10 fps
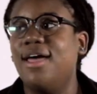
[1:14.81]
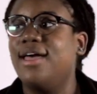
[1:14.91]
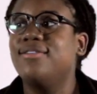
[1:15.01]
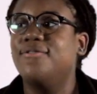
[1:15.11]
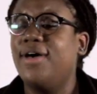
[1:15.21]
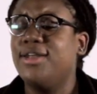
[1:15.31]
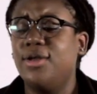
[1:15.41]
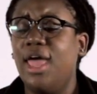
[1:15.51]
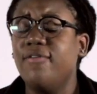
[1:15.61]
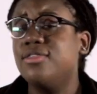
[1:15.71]
And I got to
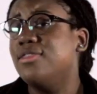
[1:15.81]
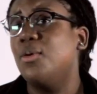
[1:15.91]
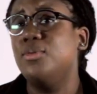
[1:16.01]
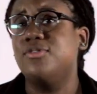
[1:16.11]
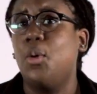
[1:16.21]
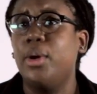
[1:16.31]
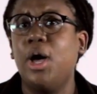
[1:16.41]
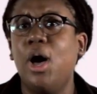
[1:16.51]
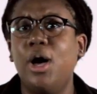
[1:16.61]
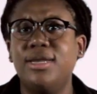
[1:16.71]
find out everything that was
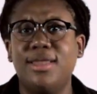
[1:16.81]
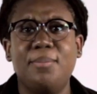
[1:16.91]
going on.